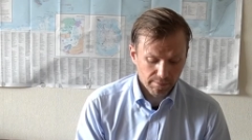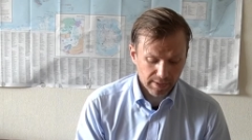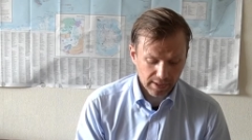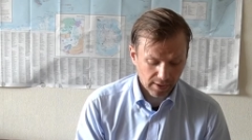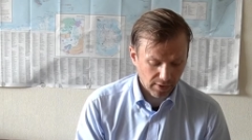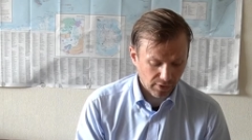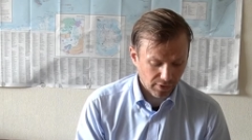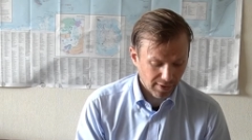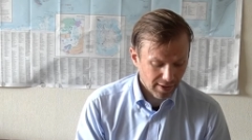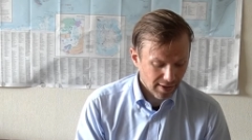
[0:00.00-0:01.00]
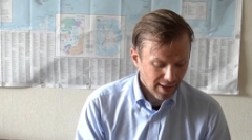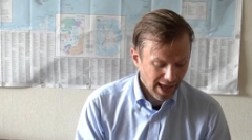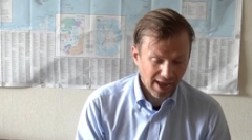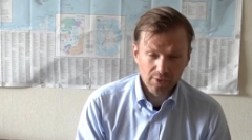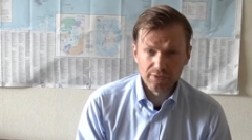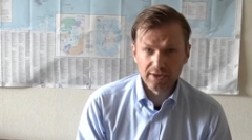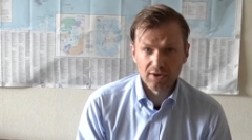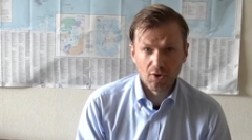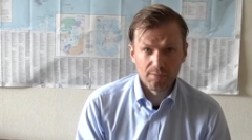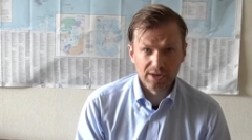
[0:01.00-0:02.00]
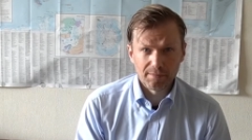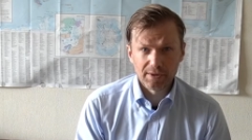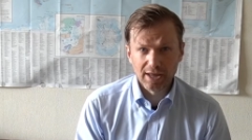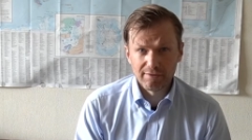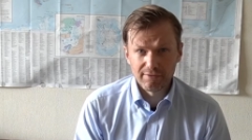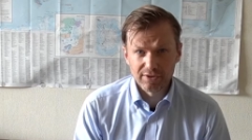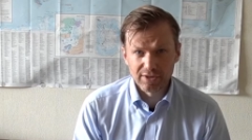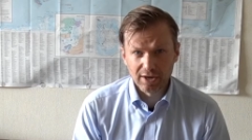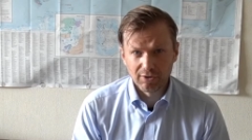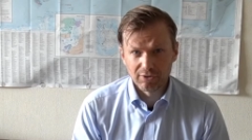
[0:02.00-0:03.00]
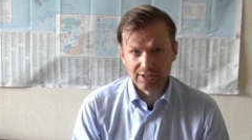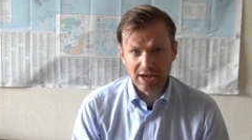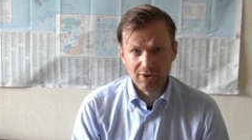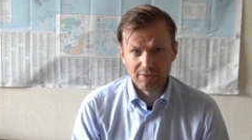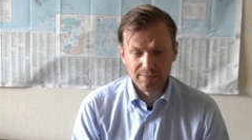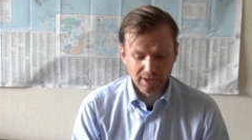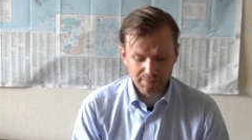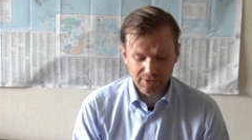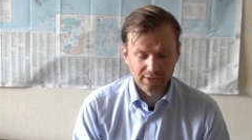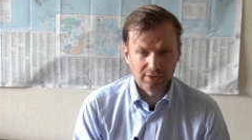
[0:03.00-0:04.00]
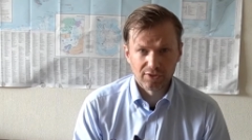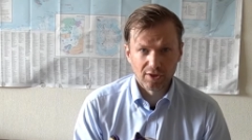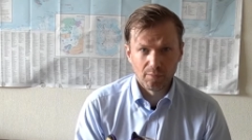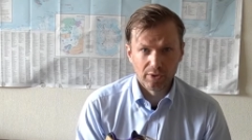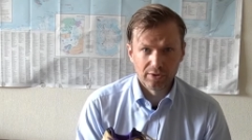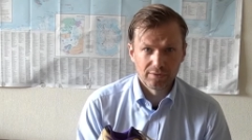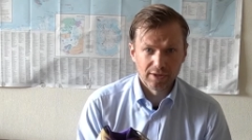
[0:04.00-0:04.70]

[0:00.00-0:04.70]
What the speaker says: because I don't think Kobe up in heaven is gonna look down and be upset that someone